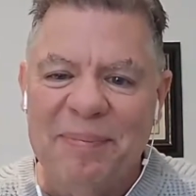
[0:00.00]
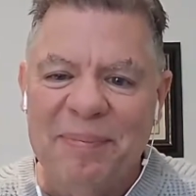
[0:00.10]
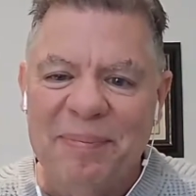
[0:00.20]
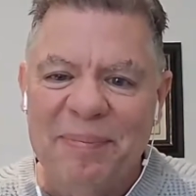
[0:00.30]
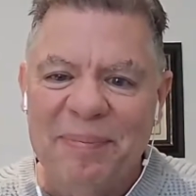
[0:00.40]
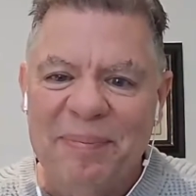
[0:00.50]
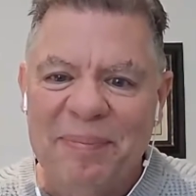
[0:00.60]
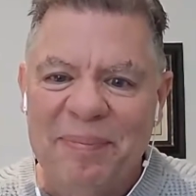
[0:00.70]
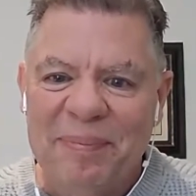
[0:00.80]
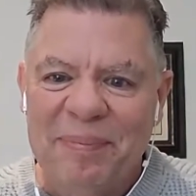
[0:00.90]

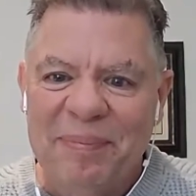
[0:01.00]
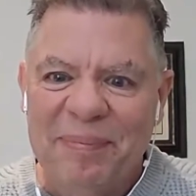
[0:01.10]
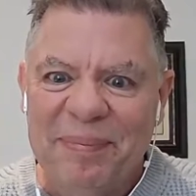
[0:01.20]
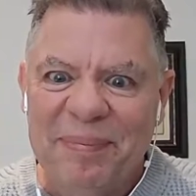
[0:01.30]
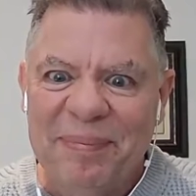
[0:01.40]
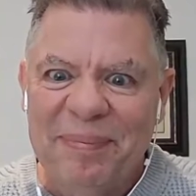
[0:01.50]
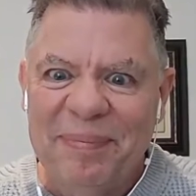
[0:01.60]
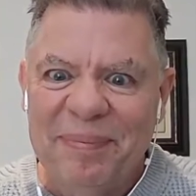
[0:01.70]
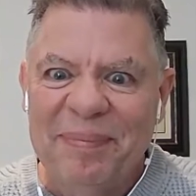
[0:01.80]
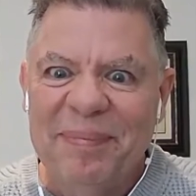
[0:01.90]

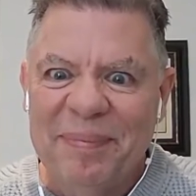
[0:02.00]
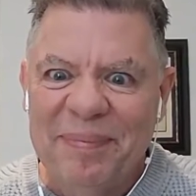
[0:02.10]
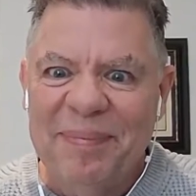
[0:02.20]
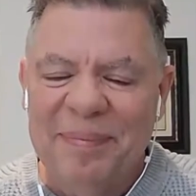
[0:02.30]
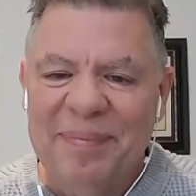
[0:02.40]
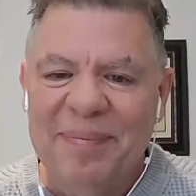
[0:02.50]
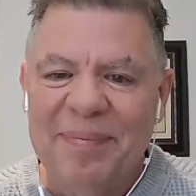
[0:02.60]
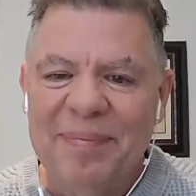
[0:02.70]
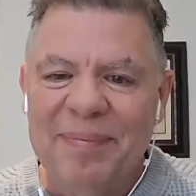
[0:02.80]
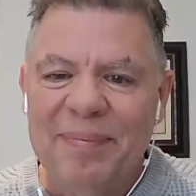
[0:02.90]

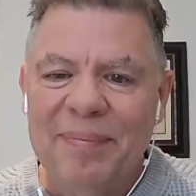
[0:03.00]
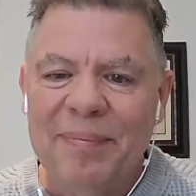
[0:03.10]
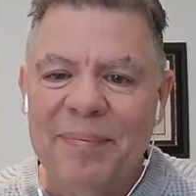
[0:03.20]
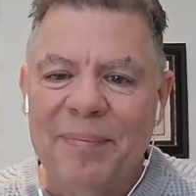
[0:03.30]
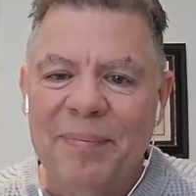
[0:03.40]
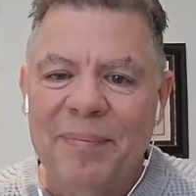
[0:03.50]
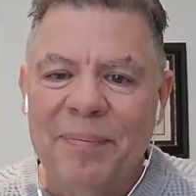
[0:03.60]
[no speech]